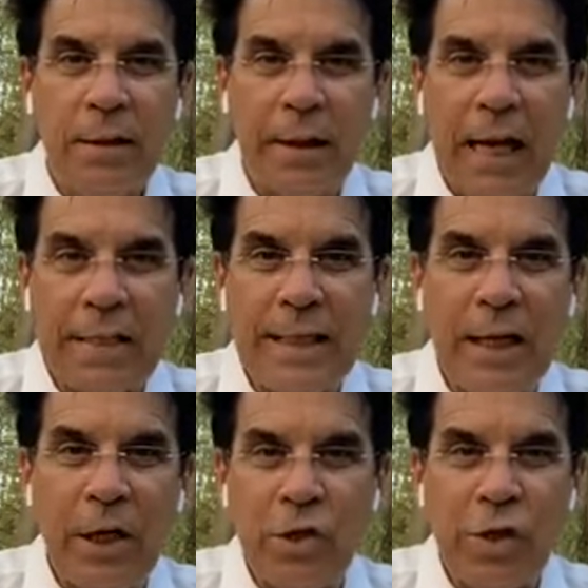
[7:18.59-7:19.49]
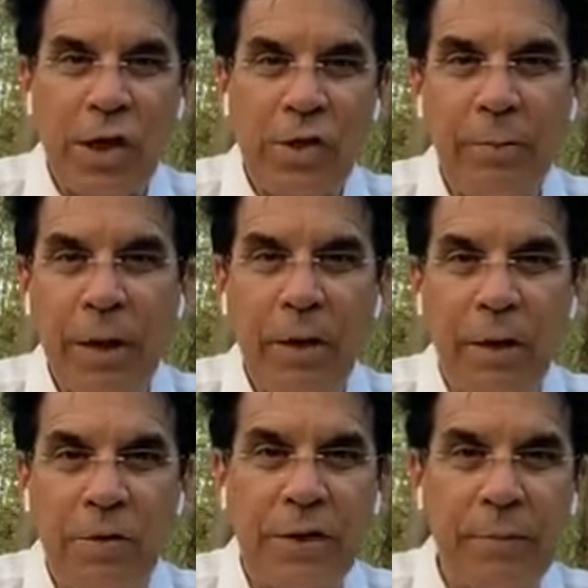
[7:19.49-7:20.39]
That God's not going to judge
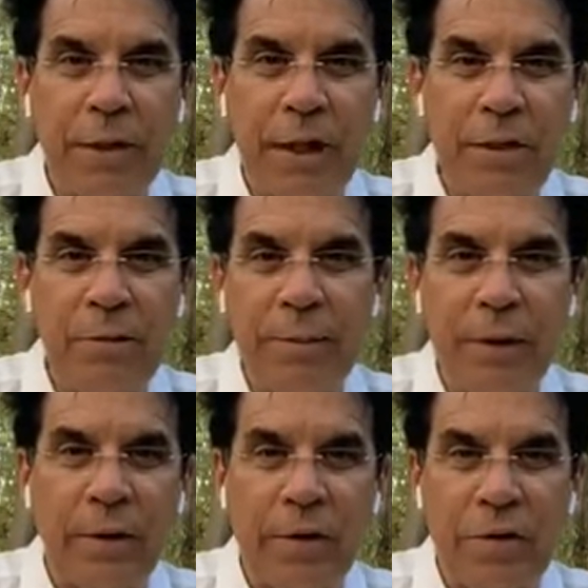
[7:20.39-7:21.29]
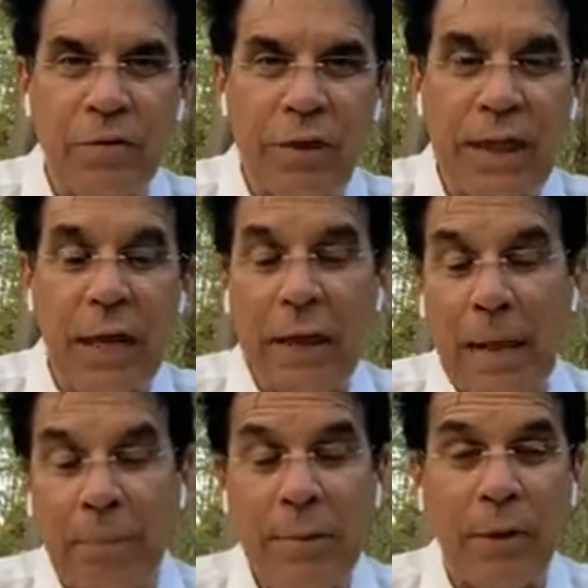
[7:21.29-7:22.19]
America or some country because of sin. Now, a
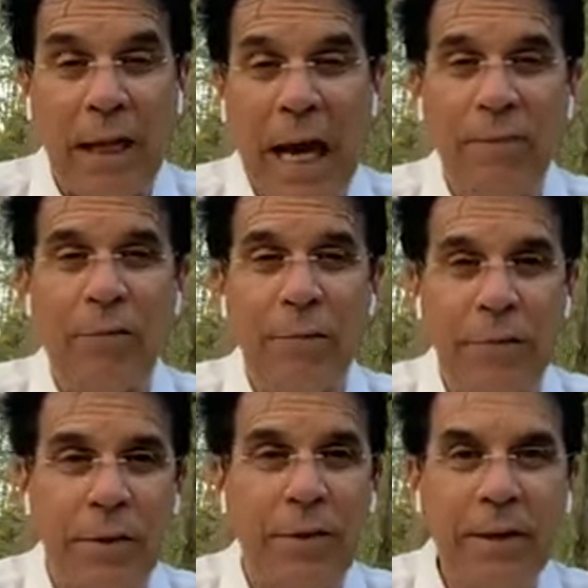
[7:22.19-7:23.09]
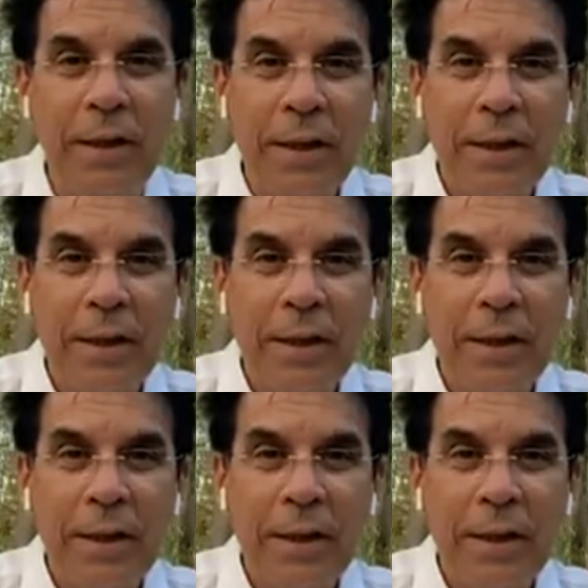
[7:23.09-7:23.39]
lot of people like for him to.